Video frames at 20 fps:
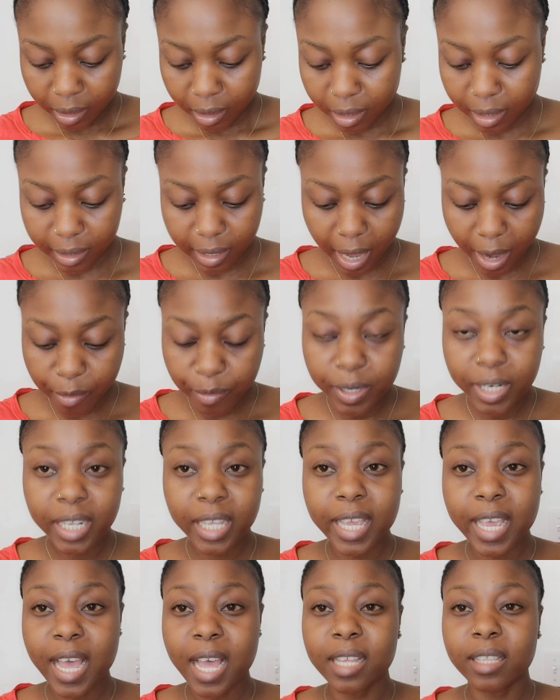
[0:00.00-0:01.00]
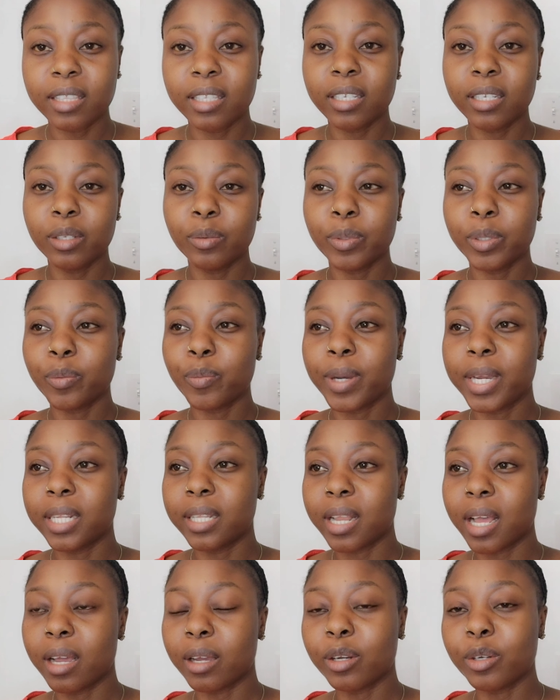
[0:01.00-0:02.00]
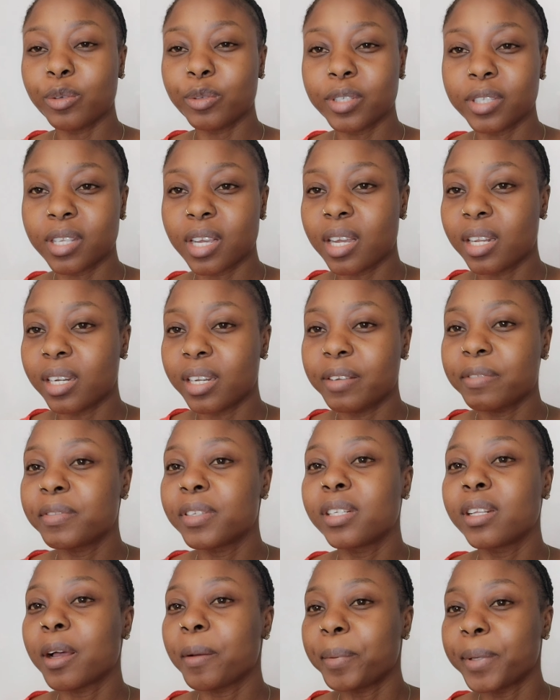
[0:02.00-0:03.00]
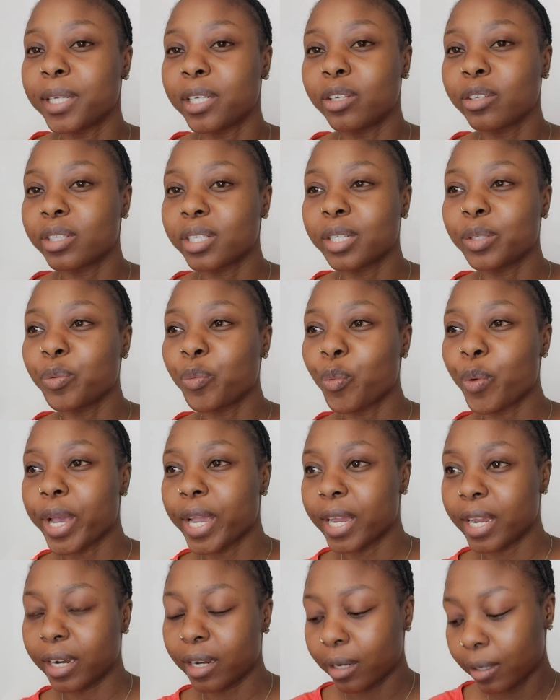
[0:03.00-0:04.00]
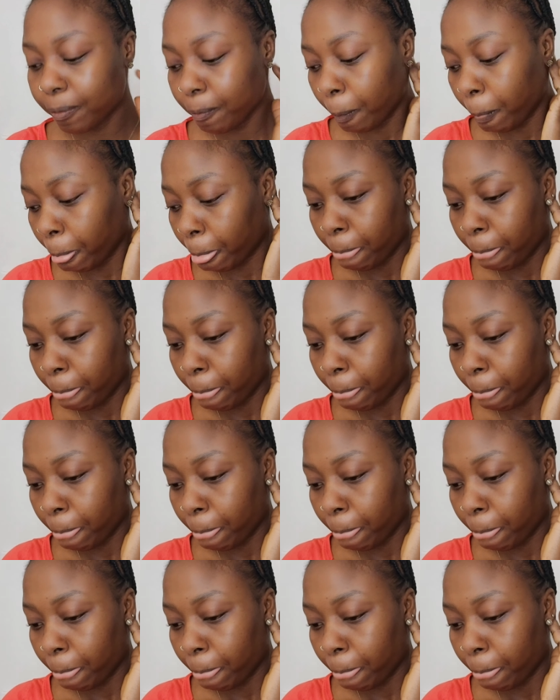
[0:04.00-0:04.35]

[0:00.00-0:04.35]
because I really can't deal with when that glue start lifting up and looking weird.